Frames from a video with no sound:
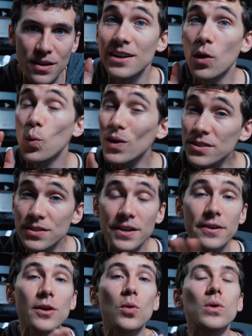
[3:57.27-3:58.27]
Now, one
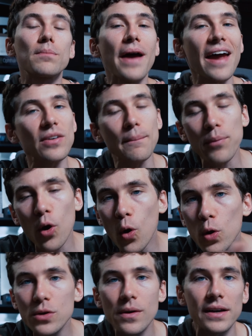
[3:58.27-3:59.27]
scenario where having
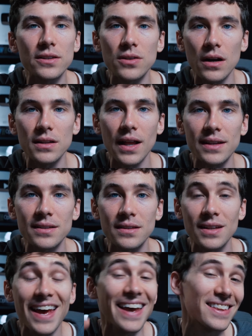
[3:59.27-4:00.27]
polarized
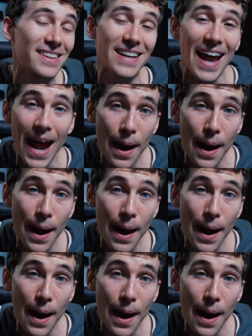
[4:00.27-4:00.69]
sunglasses is an